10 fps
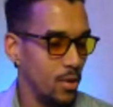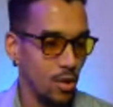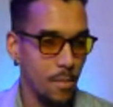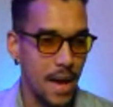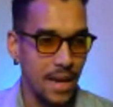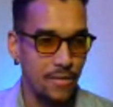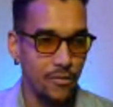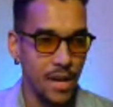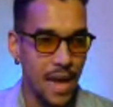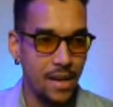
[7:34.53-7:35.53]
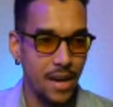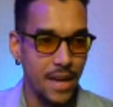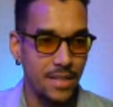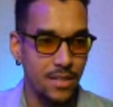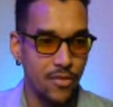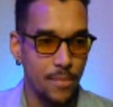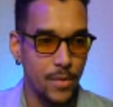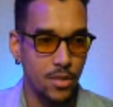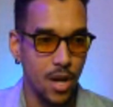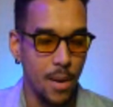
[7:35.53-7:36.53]
So this pullback, if we analyze
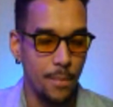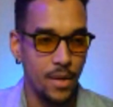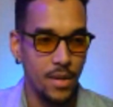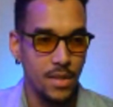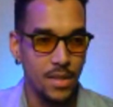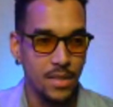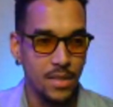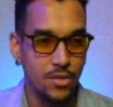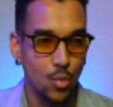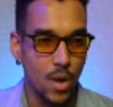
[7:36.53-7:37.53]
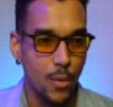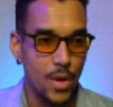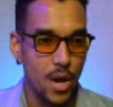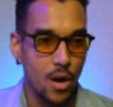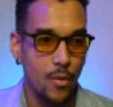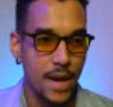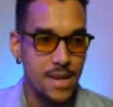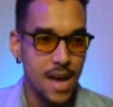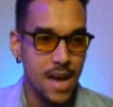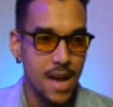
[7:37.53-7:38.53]
it from the top to where we are
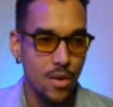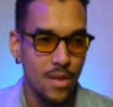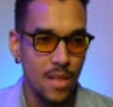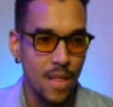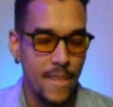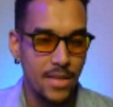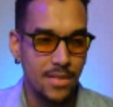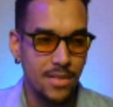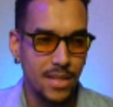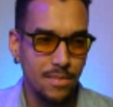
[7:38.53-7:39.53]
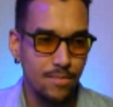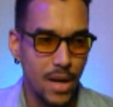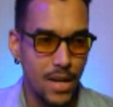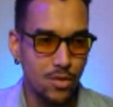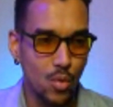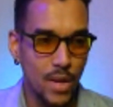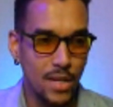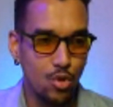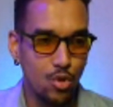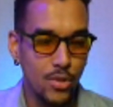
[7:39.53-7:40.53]
right now, this is about a
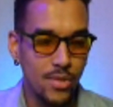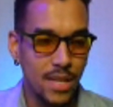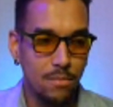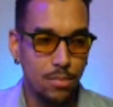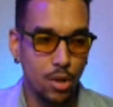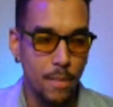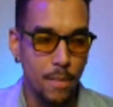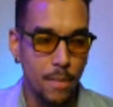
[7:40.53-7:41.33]
22% pullback.